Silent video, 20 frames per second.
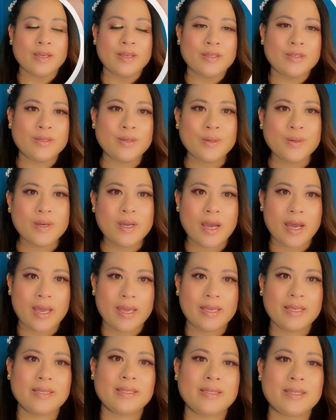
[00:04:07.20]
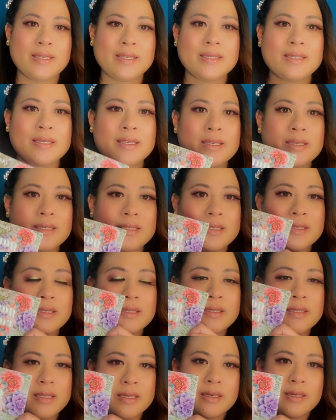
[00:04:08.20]
So guys, this is
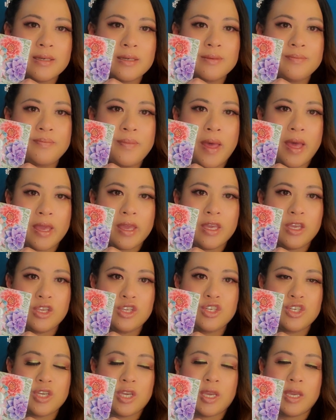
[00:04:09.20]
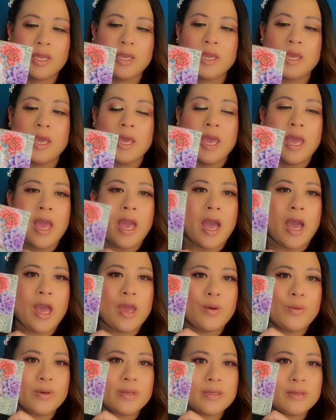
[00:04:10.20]
the packaging.
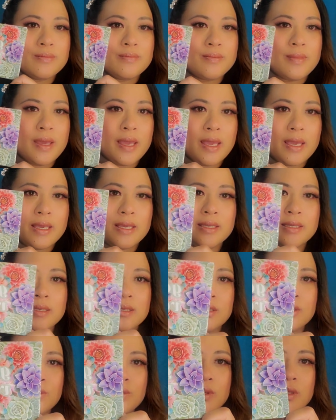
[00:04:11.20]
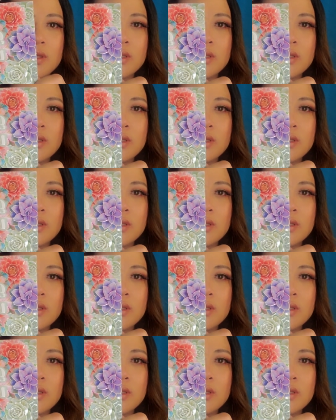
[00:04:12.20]
I was amazed with